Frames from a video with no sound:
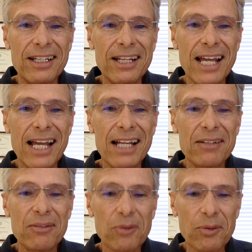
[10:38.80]

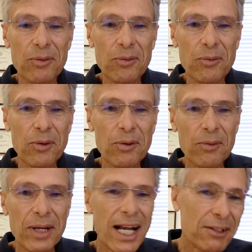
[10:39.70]
And
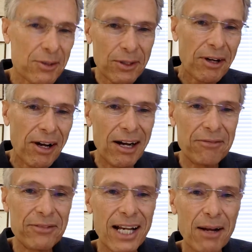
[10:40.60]
when I took
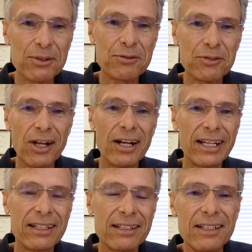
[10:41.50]
off and I was
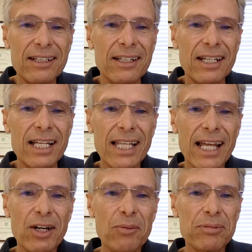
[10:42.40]
flying in
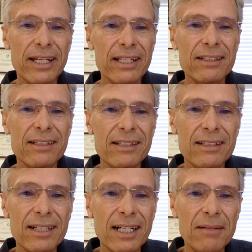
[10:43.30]
that airplane,
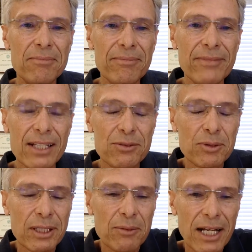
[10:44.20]
that's
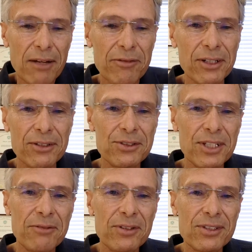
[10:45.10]
really when I felt the
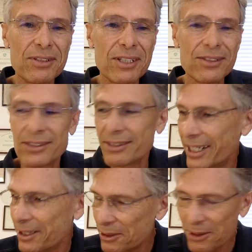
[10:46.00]
safest, because
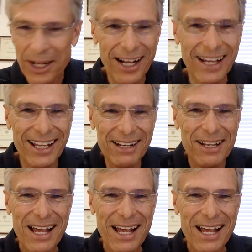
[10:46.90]
I knew I had